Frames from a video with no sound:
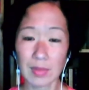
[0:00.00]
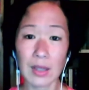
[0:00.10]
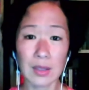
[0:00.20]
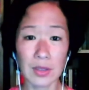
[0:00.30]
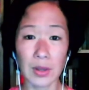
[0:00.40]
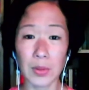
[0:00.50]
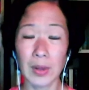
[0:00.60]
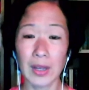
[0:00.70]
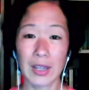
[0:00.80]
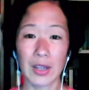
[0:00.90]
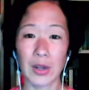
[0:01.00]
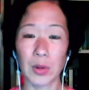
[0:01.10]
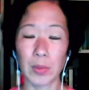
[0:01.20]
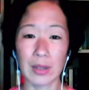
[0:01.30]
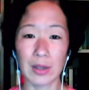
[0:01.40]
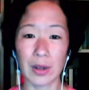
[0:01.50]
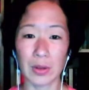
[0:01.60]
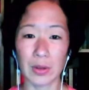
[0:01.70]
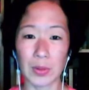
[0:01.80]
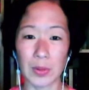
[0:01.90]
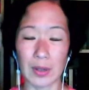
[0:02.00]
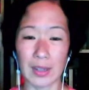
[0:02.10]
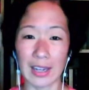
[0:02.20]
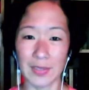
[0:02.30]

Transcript: So, you know, we go through a lot of